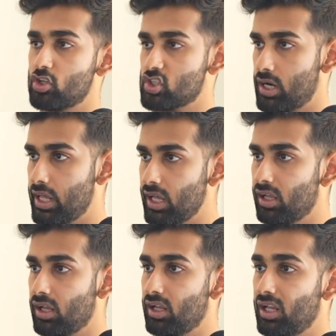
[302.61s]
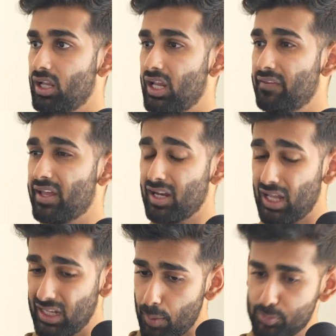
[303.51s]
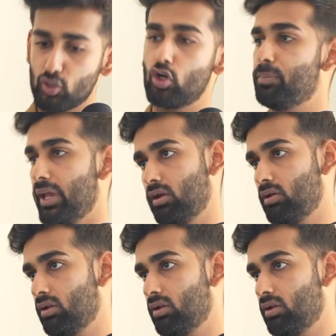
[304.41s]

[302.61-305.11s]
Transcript: on Sunday and they're absolute pain.